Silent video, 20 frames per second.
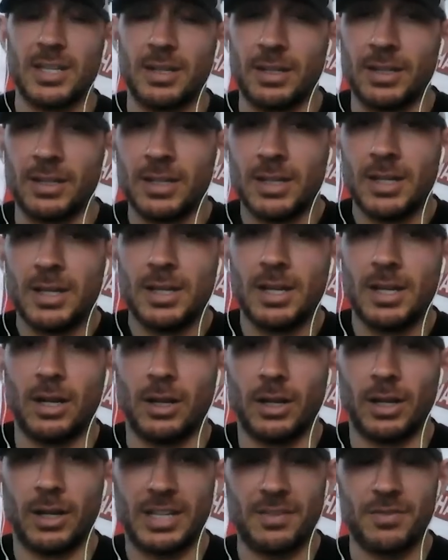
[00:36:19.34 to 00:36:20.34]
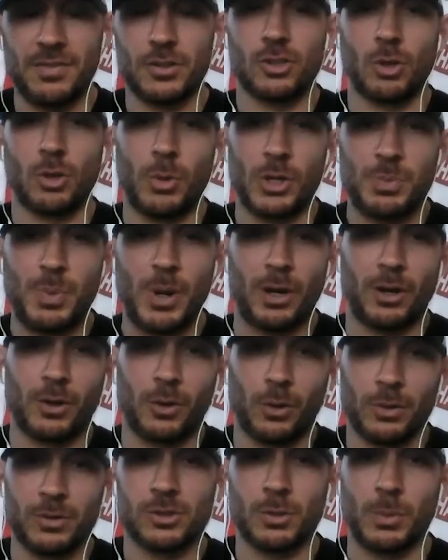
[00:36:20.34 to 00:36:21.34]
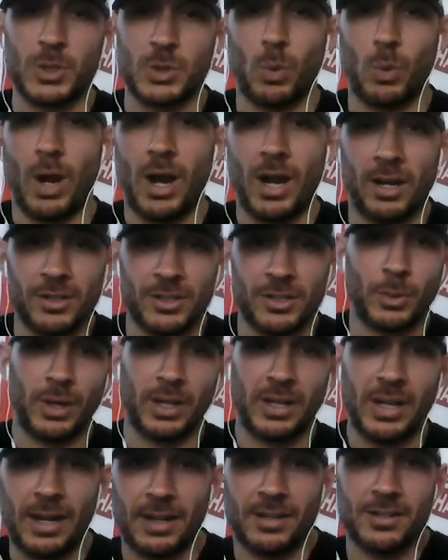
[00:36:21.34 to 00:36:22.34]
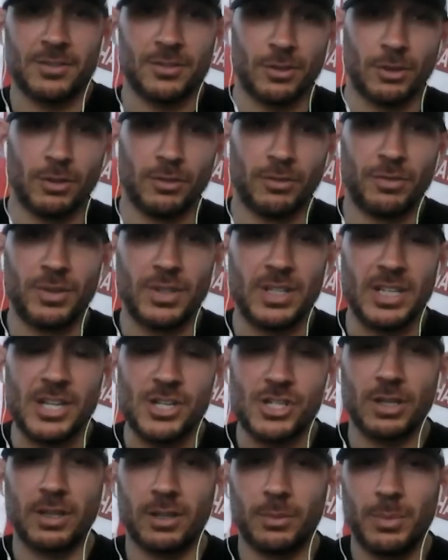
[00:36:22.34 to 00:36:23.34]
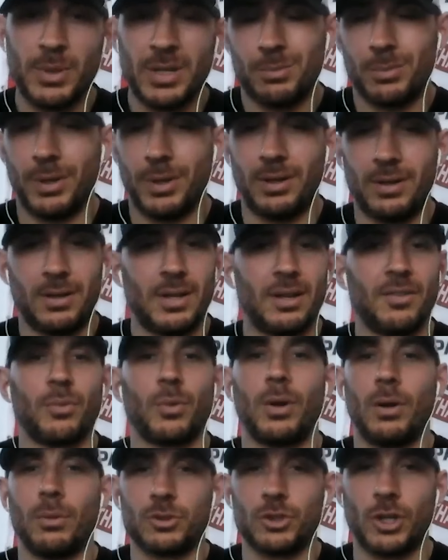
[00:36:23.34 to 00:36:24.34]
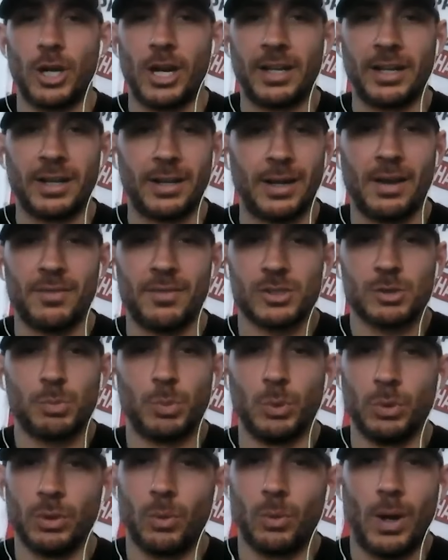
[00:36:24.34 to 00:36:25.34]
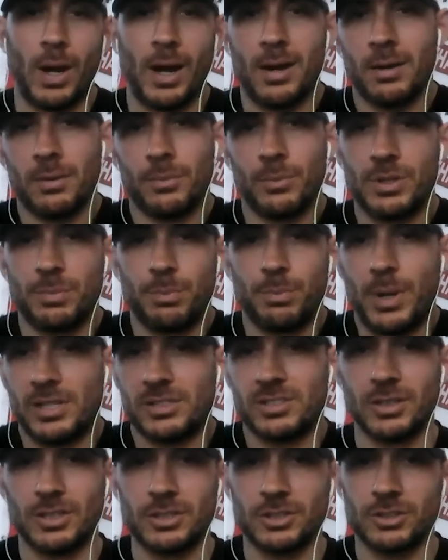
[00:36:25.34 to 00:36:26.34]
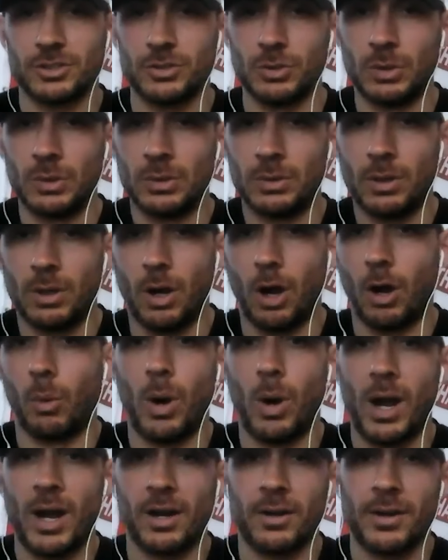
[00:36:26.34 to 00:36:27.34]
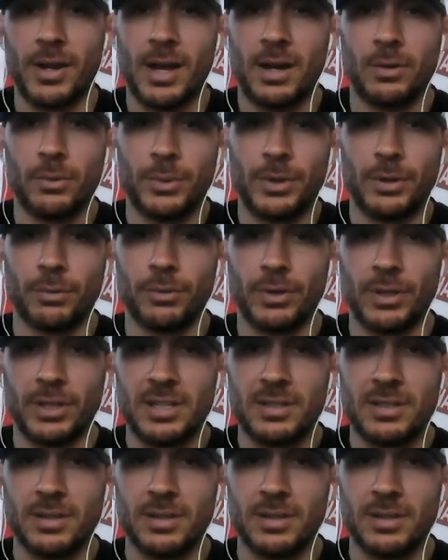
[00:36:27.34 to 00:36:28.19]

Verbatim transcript: they give you so much paracord and so much wire. You want to kind of conserve each a little bit, but if we're out training and I have a spool of wire, we basically just do all wire now. We don't really